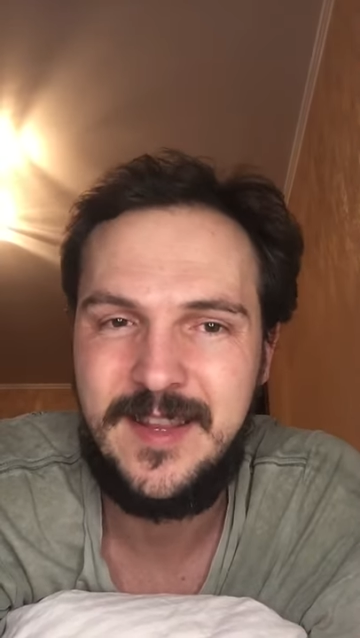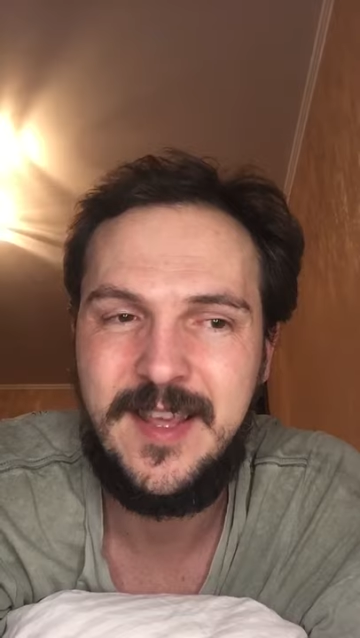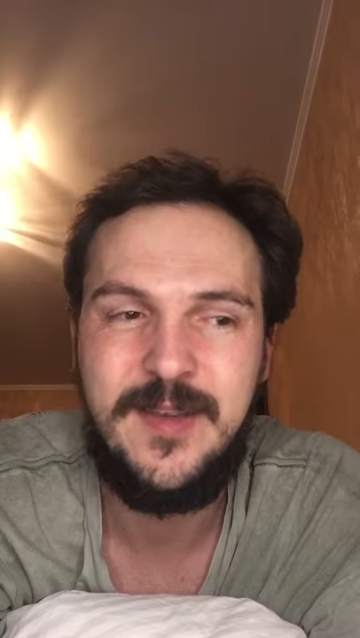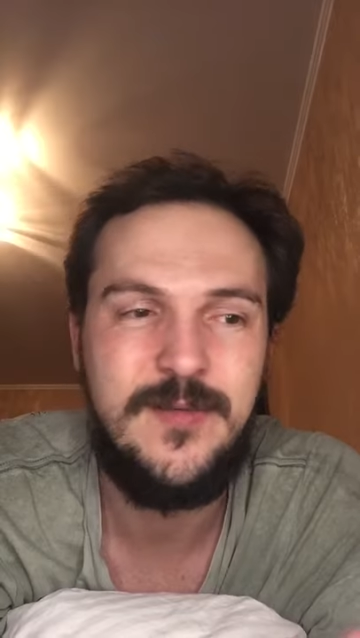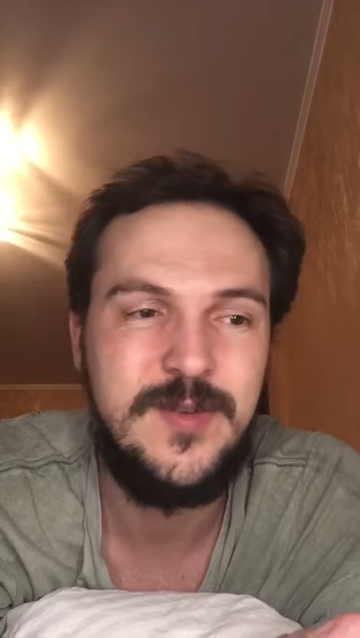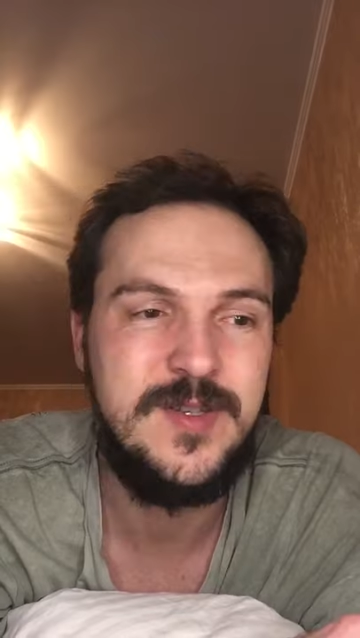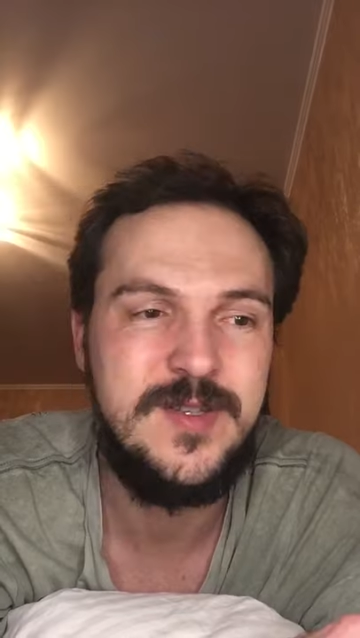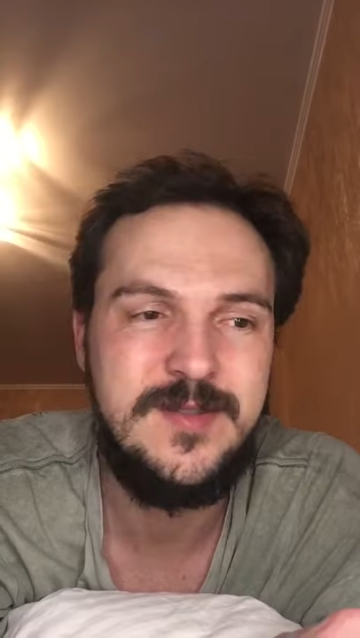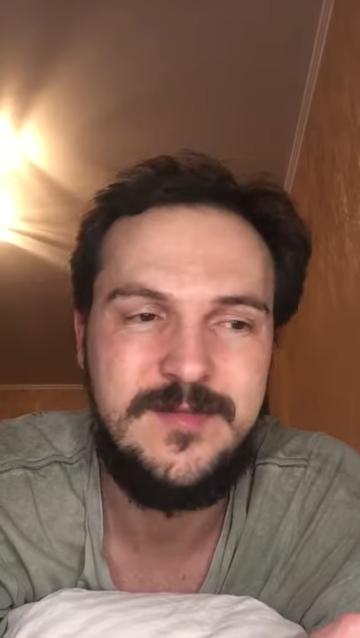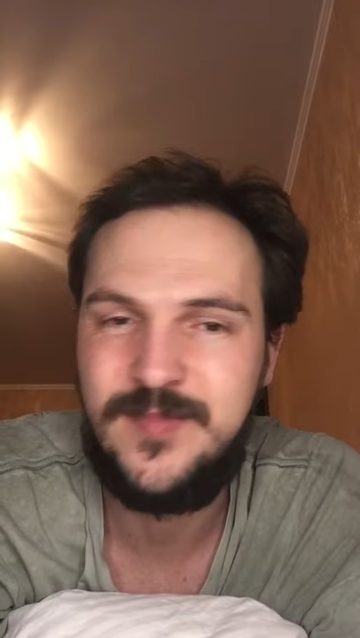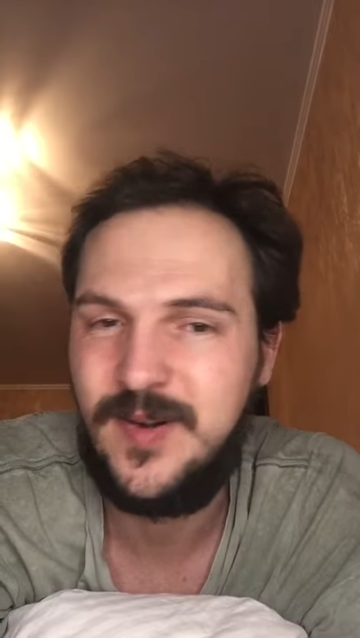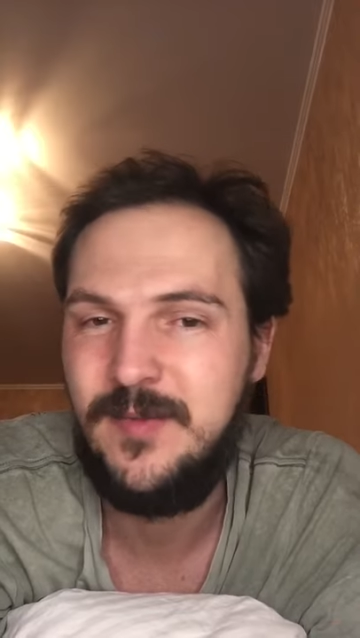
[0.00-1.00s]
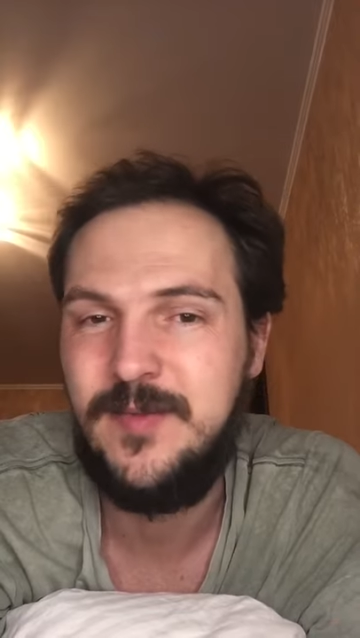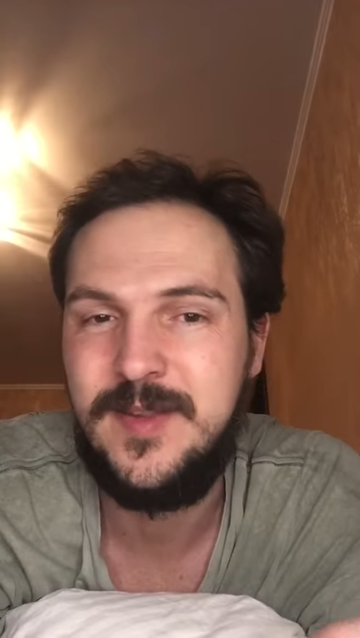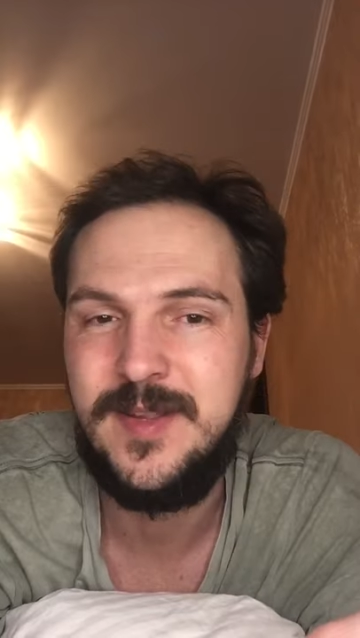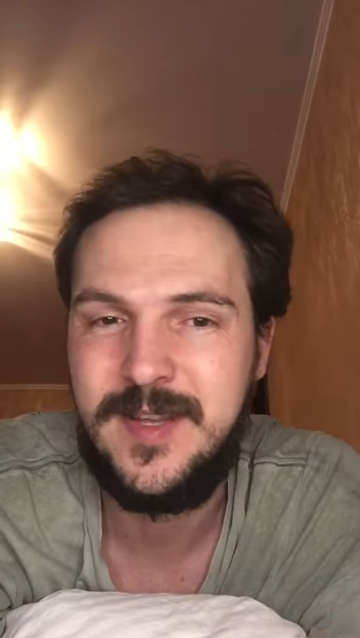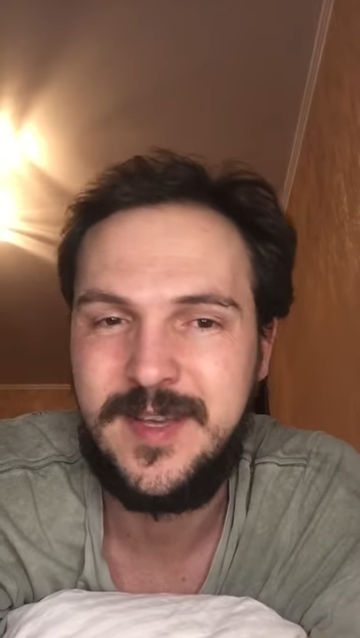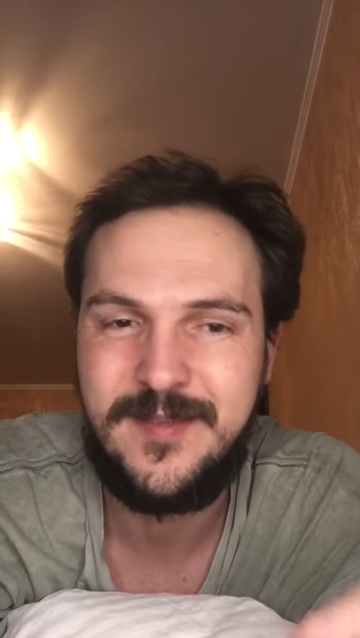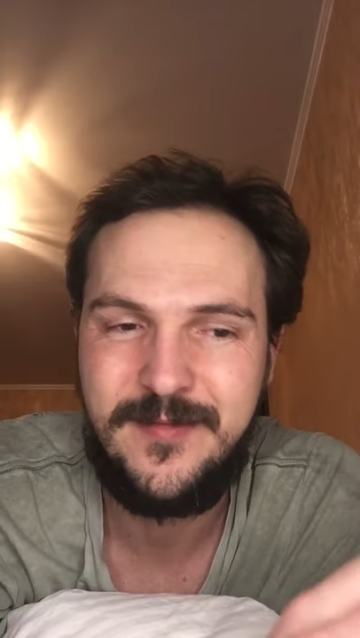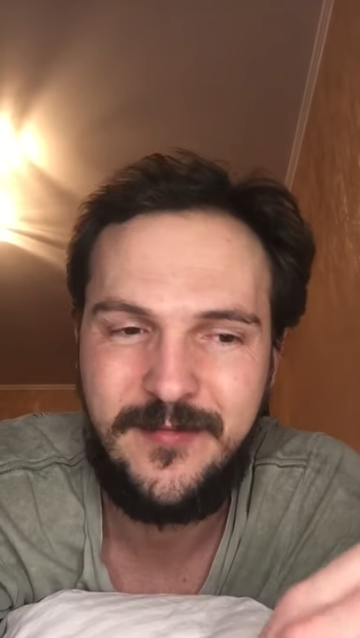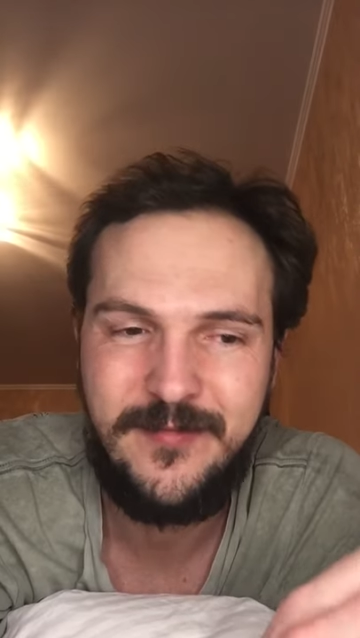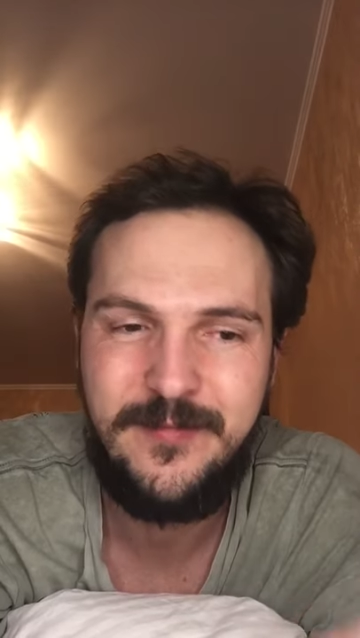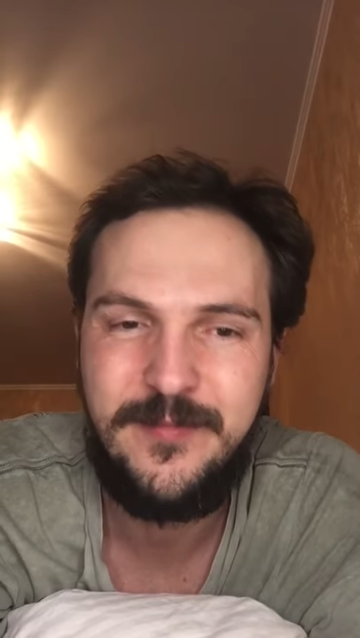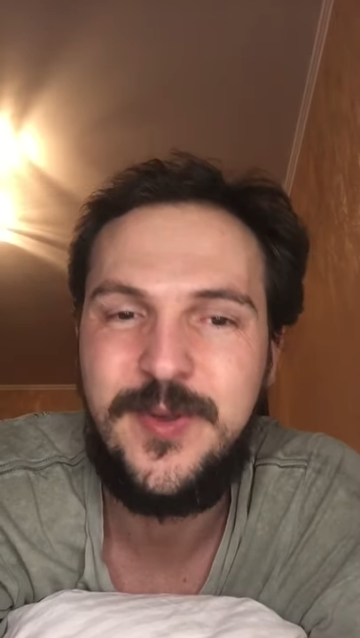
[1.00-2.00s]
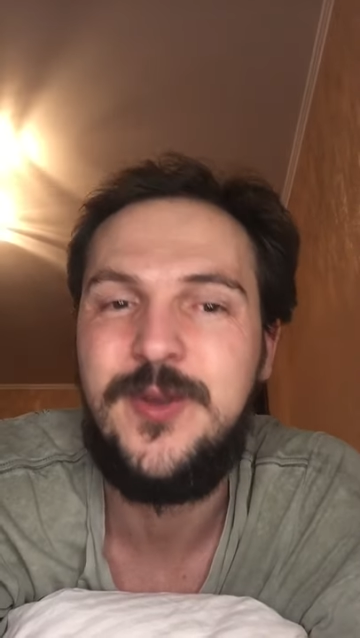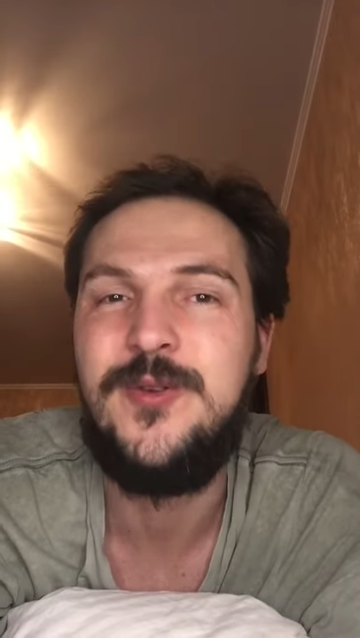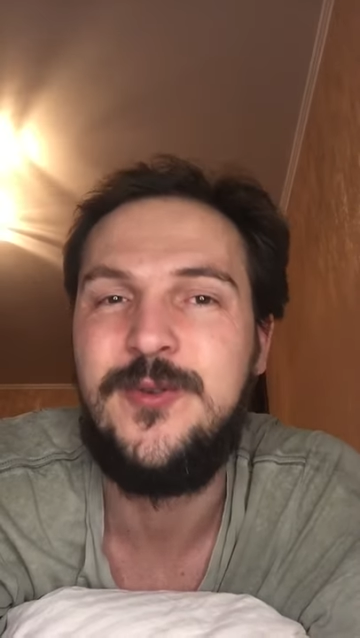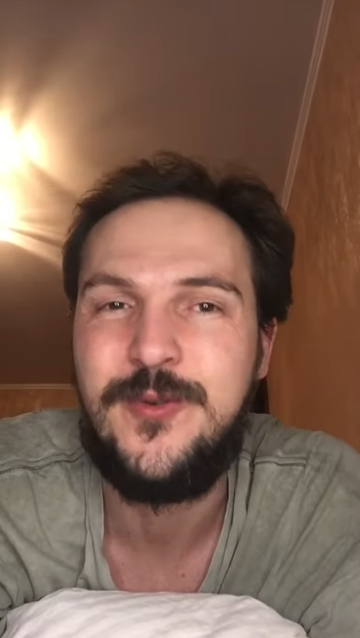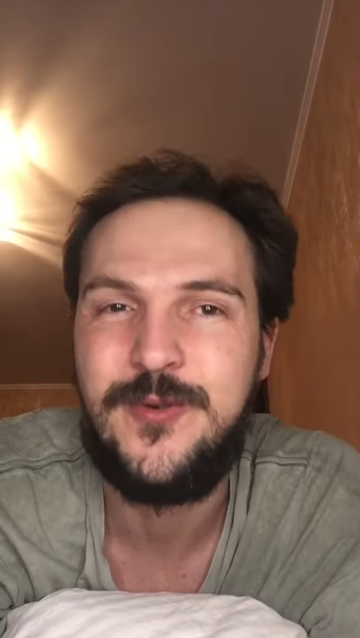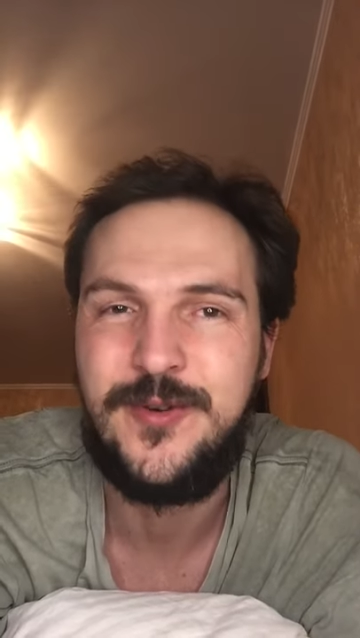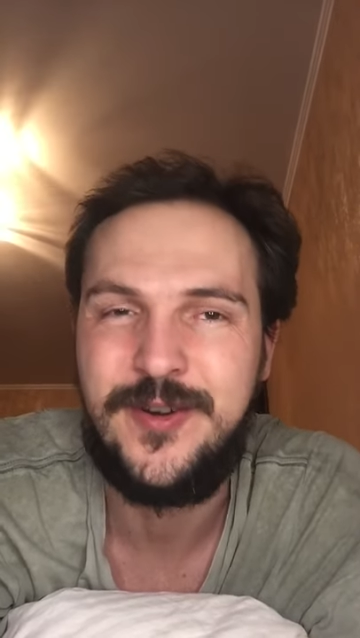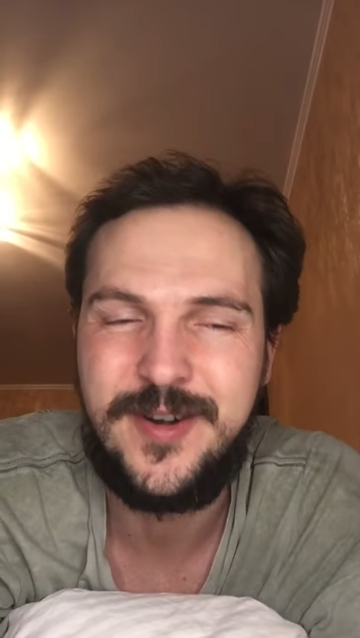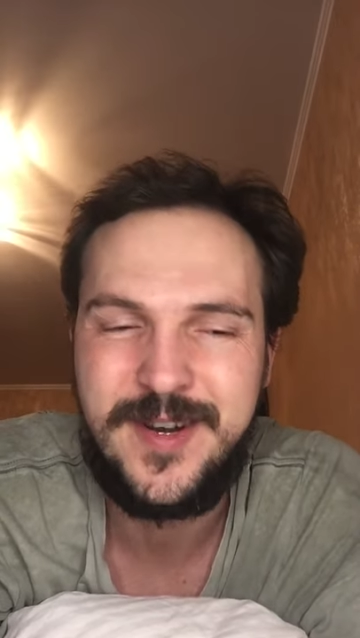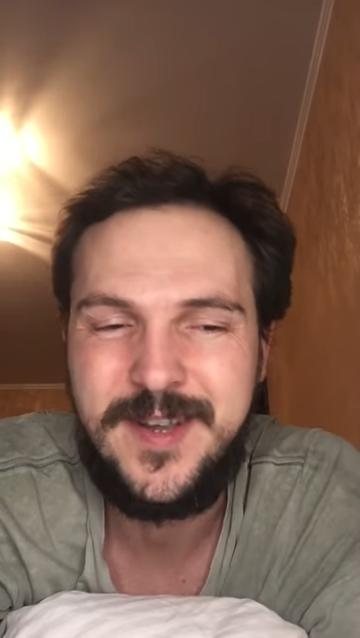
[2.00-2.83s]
It was probably like pure.